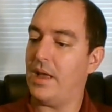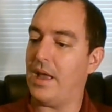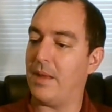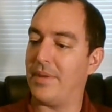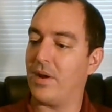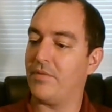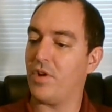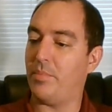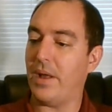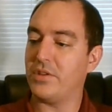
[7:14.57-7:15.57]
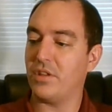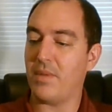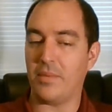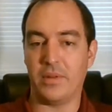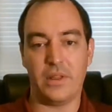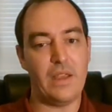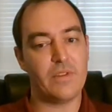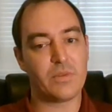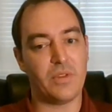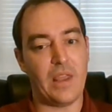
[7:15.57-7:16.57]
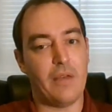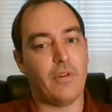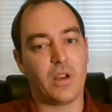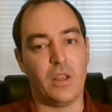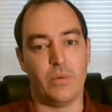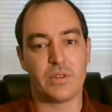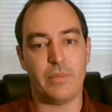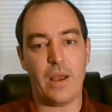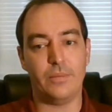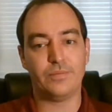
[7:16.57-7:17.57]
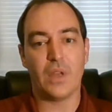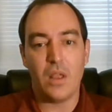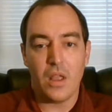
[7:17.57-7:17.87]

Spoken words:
And period for a pendulum, I believe, is what the FRQ is about.